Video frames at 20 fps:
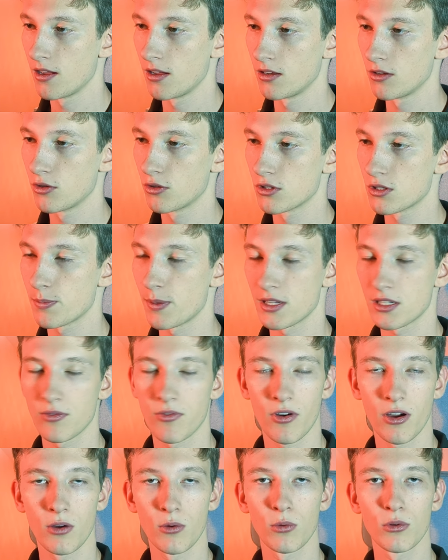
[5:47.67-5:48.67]
You can
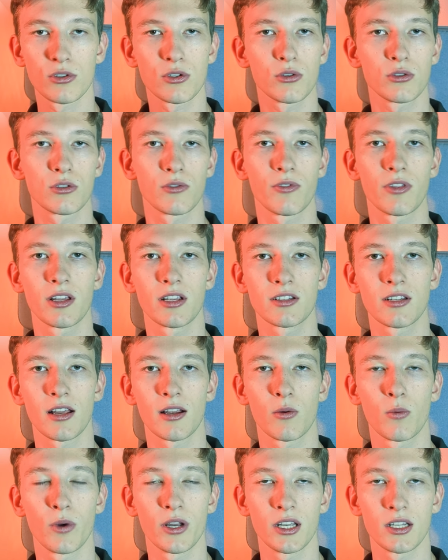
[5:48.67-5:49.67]
specify all sorts of things
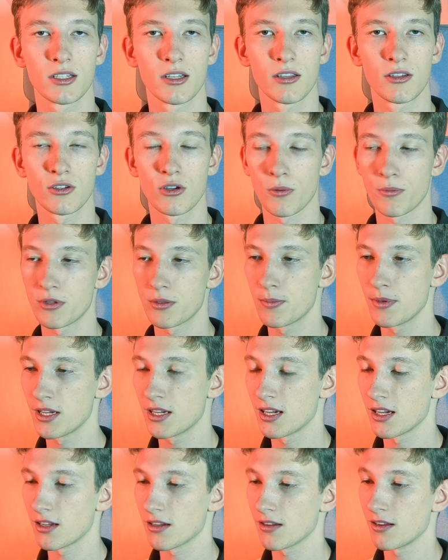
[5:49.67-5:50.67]
like when does it stop
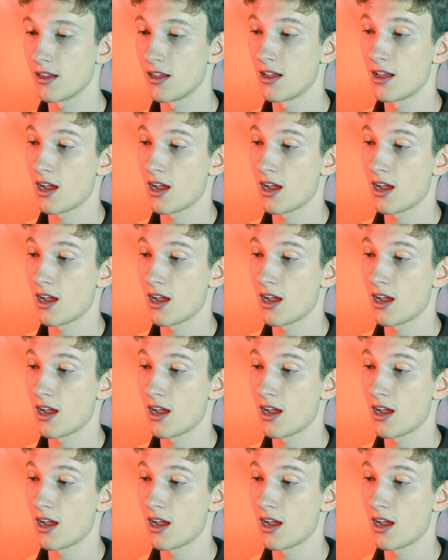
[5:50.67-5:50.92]
speaking,